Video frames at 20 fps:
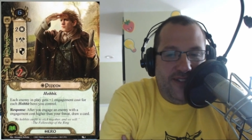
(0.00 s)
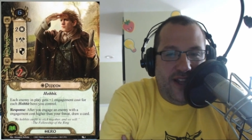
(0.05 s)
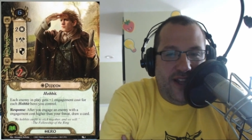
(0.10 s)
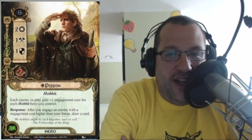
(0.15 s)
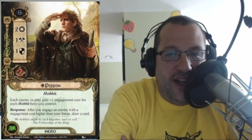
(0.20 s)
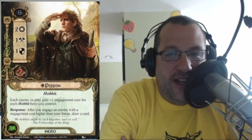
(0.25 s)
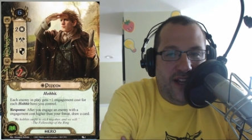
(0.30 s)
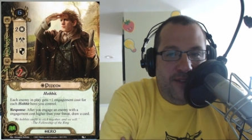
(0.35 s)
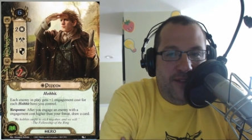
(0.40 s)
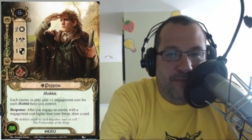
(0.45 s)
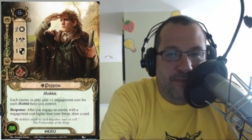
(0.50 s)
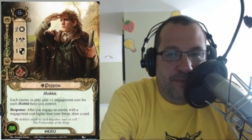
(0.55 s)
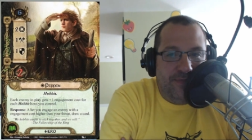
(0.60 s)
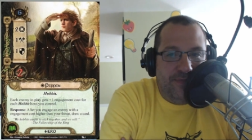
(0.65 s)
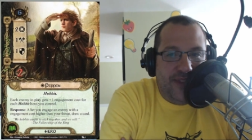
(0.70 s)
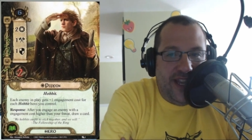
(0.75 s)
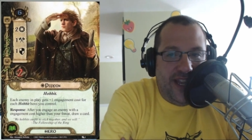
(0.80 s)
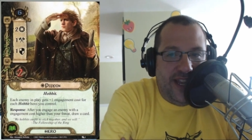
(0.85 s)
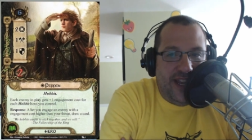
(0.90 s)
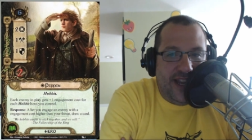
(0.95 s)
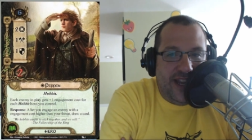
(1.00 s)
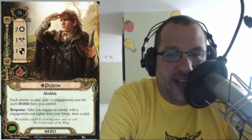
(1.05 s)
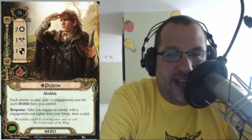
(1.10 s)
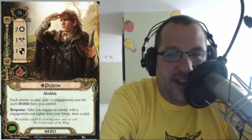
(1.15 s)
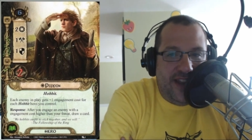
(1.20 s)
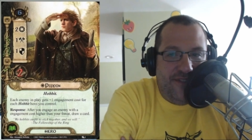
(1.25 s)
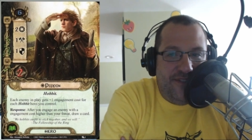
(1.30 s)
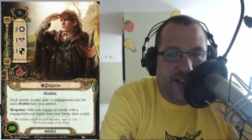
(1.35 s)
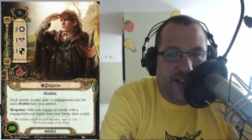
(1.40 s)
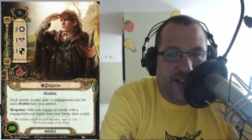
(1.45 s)
um, and it
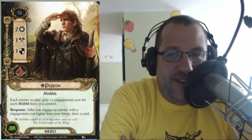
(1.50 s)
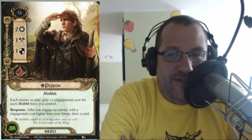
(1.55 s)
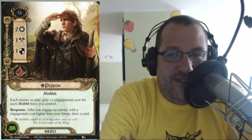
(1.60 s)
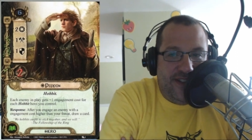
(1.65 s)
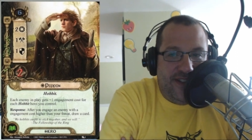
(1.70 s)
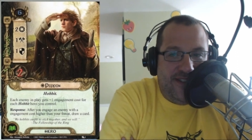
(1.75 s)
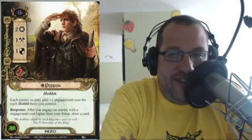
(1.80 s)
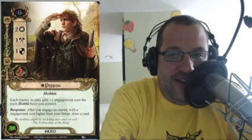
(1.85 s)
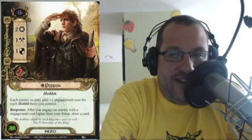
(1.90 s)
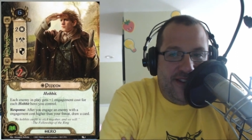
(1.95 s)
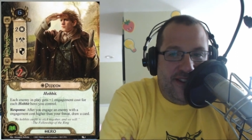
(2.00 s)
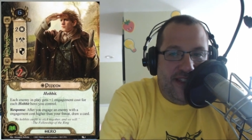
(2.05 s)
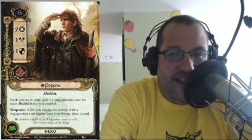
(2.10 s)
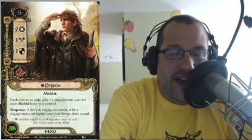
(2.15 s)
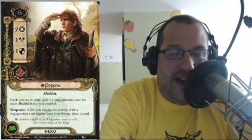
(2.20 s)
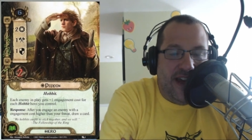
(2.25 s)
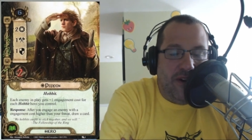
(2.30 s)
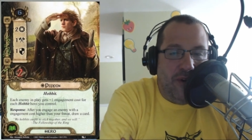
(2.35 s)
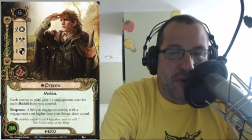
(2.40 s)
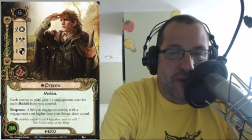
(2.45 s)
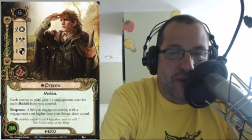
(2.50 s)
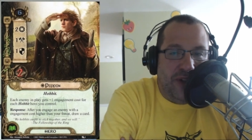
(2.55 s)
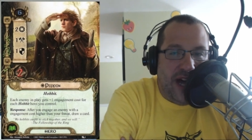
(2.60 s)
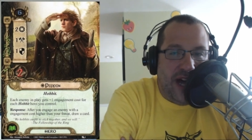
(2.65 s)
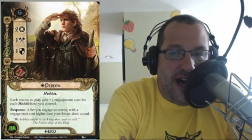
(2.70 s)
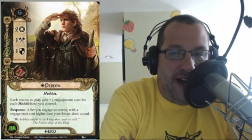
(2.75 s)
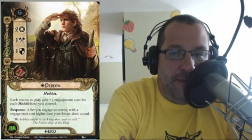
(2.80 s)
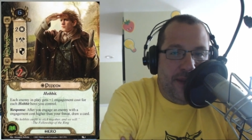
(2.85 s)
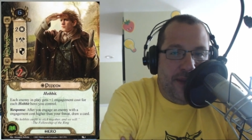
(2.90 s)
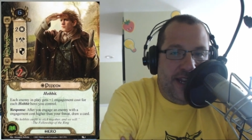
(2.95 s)
kind of he fits into that whole
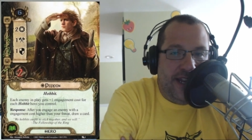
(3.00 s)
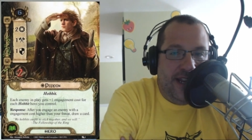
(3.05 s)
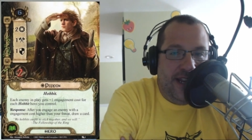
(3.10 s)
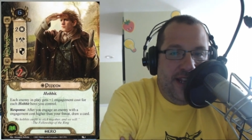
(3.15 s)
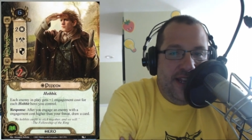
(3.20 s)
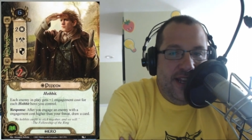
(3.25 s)
Hobbit